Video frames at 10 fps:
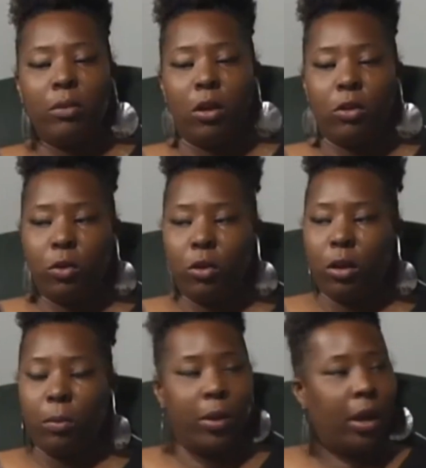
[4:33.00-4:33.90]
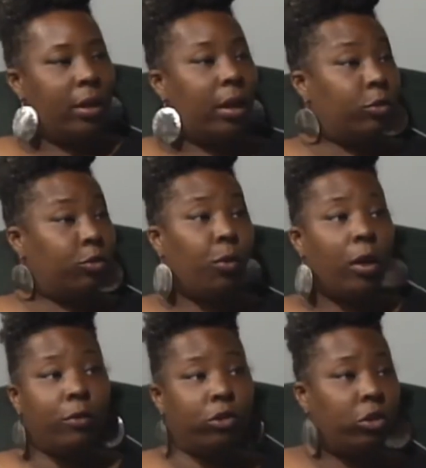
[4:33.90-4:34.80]
let's also look beyond that. It's
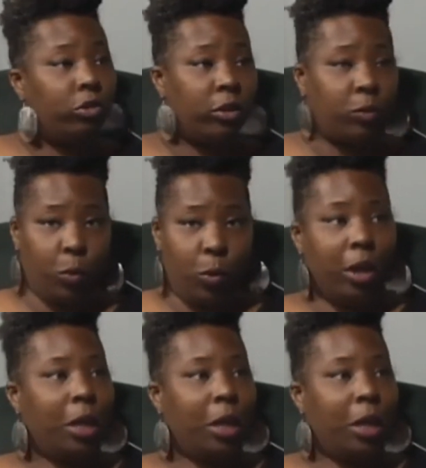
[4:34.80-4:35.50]
great for children because yeah. we want